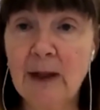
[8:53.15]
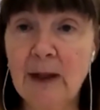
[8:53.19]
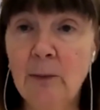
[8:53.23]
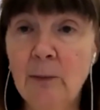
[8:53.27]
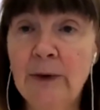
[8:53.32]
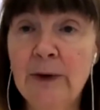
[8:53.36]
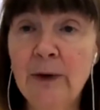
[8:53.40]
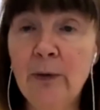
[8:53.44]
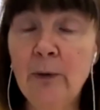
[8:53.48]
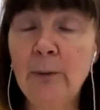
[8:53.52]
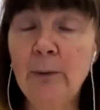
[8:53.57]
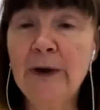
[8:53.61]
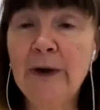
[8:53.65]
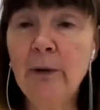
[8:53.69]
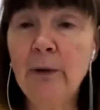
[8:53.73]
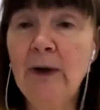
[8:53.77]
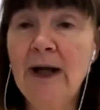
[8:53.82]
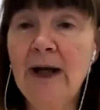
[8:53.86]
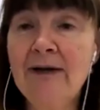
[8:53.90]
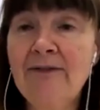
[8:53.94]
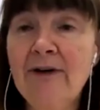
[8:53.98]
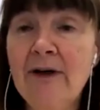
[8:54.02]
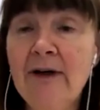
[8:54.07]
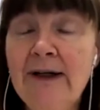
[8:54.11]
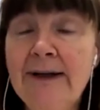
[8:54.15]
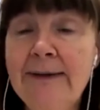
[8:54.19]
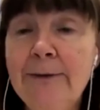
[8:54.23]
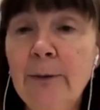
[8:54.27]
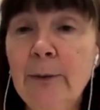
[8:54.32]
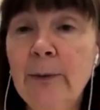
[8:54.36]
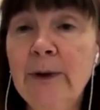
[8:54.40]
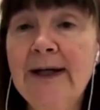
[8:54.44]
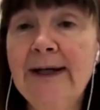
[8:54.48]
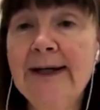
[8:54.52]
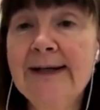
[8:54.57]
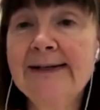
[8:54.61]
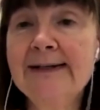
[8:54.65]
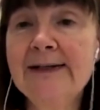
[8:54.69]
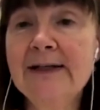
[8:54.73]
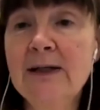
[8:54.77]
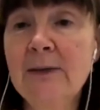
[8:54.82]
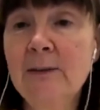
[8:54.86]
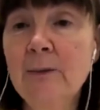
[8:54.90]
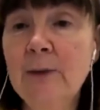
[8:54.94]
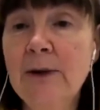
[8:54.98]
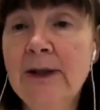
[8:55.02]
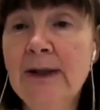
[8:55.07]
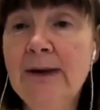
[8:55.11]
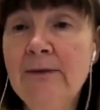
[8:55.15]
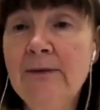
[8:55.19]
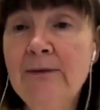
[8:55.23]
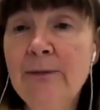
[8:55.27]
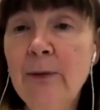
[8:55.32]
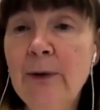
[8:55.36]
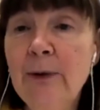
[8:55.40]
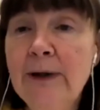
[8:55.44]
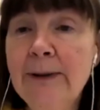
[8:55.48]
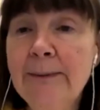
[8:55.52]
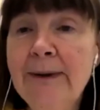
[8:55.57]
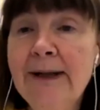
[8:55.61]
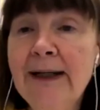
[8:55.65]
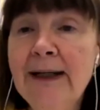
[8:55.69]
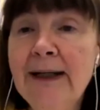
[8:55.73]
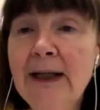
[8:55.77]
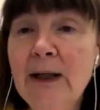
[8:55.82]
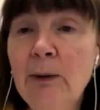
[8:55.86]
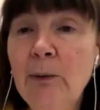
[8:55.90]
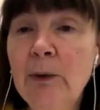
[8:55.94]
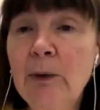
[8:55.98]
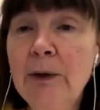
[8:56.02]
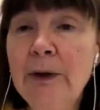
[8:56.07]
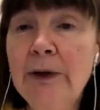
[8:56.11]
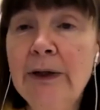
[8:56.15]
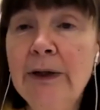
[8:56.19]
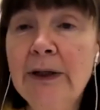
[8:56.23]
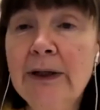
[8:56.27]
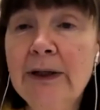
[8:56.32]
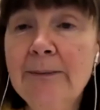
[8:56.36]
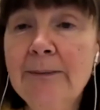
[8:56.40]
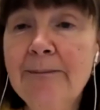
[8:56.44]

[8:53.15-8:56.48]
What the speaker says: We all have our little ways, don't we? Way making it work.